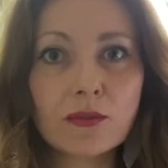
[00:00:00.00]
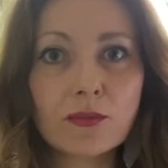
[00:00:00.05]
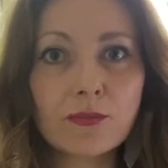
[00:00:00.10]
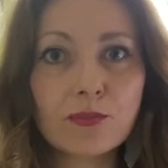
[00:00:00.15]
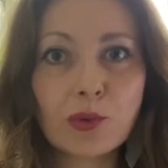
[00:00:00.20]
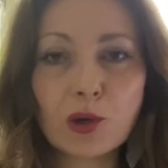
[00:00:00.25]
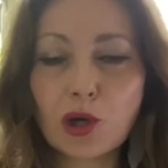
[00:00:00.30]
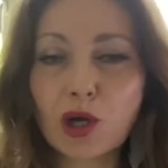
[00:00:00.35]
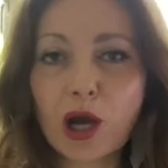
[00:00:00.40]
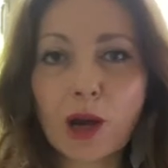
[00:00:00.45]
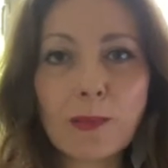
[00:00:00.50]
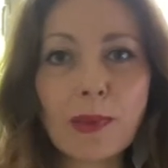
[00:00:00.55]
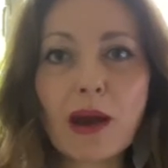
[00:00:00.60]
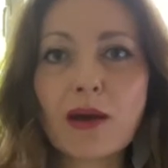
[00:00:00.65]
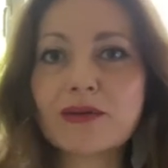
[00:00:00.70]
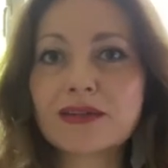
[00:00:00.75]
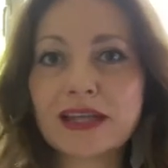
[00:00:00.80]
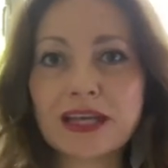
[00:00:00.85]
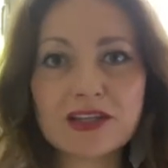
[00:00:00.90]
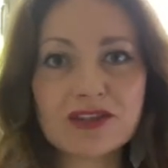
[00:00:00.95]
book about
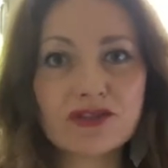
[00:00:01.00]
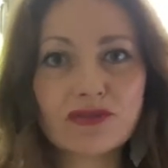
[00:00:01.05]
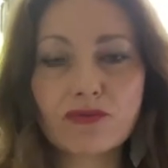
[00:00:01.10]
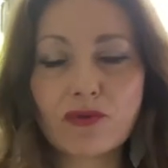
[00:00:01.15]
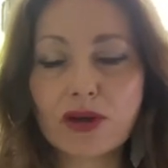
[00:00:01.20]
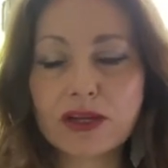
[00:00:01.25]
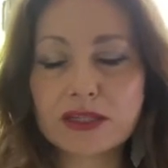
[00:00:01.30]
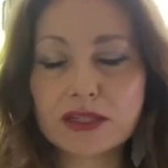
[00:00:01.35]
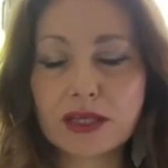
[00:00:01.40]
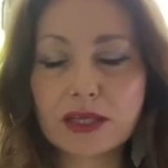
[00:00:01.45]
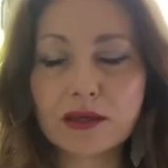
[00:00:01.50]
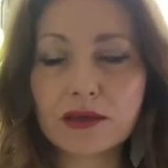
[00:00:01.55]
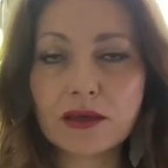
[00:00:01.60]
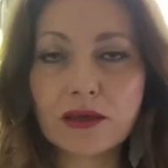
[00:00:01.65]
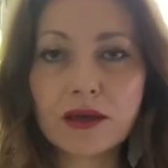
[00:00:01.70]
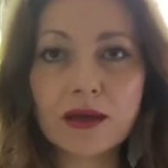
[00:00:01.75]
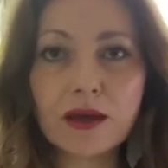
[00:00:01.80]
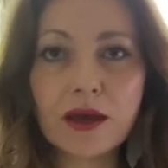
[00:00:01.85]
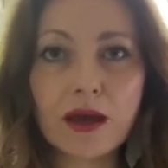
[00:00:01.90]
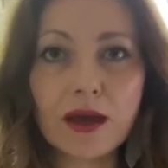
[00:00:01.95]
nature writing,
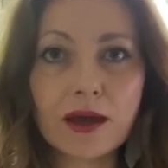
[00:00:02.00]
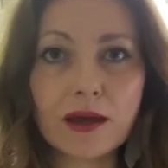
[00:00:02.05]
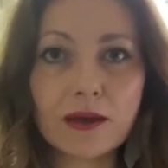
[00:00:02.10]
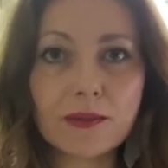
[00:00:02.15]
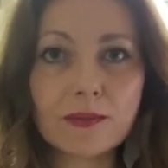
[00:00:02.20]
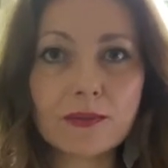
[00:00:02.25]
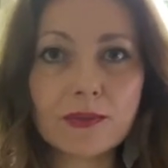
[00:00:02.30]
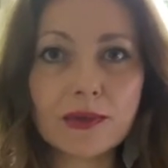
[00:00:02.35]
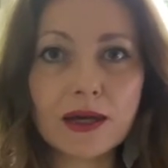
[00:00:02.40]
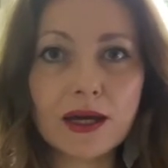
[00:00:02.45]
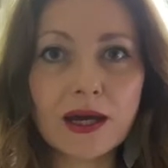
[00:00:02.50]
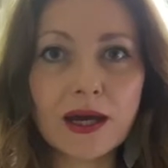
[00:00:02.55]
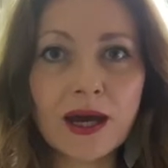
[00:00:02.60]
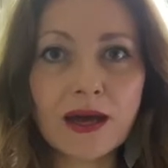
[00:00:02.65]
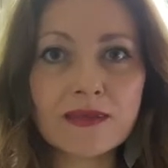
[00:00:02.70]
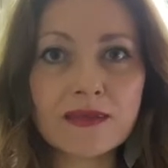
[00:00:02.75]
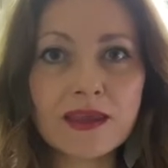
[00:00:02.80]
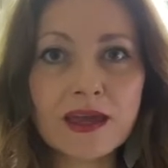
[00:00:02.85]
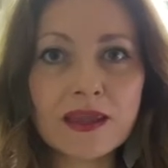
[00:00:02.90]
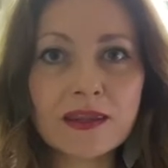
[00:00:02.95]

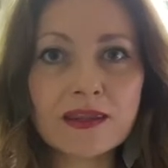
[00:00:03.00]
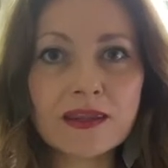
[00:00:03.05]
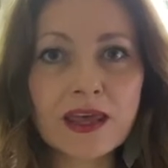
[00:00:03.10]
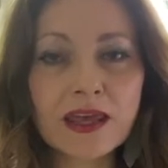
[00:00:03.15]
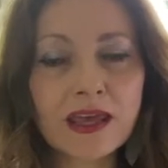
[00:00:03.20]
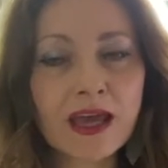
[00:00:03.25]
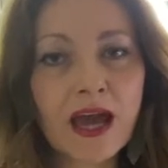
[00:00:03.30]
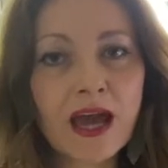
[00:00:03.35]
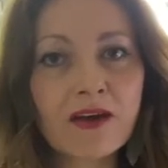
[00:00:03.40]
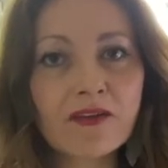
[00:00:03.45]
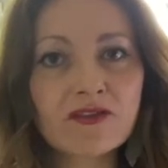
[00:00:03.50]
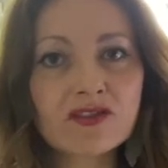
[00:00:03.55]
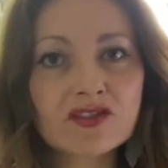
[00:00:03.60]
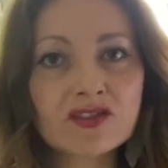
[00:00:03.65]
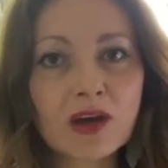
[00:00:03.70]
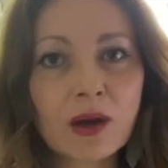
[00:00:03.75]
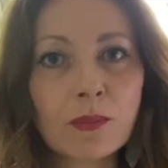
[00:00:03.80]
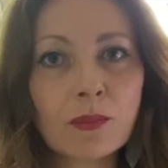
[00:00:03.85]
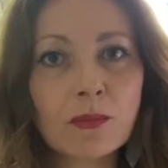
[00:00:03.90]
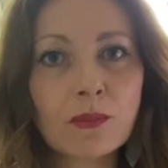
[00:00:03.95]
and then they have
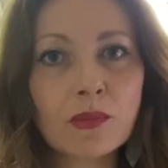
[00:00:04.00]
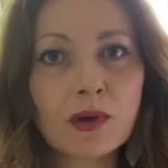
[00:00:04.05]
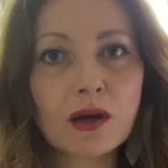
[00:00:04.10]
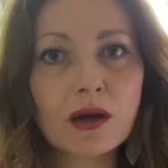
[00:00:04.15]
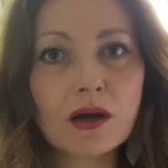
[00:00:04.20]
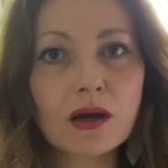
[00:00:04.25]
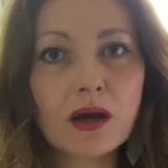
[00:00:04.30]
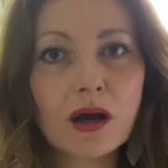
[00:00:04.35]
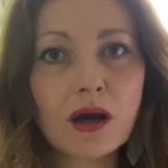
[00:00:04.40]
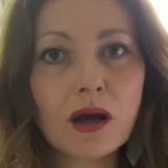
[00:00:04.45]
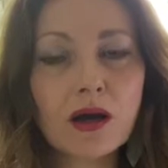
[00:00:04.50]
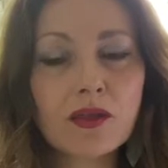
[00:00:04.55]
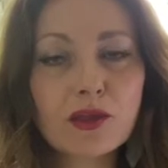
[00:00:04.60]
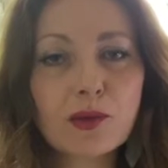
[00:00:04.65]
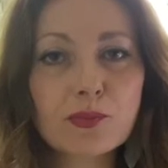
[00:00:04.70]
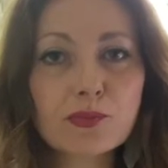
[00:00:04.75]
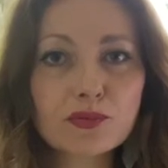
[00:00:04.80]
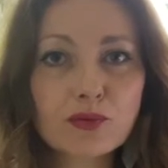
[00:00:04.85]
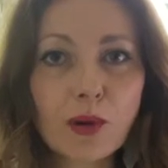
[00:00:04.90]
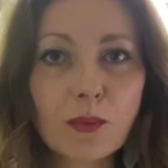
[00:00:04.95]
some other
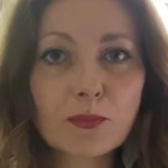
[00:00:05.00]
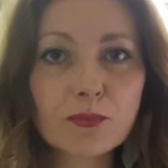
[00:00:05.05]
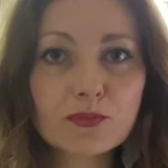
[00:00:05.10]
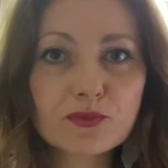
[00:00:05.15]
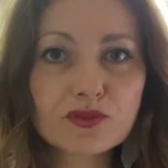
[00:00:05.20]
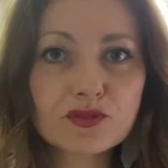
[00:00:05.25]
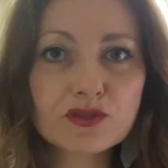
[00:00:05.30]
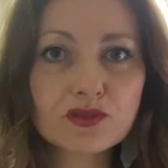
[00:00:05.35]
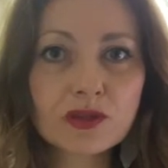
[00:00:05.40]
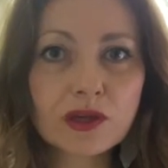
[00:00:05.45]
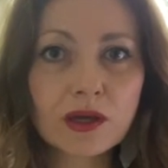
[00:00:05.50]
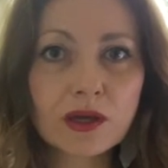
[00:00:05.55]
prompts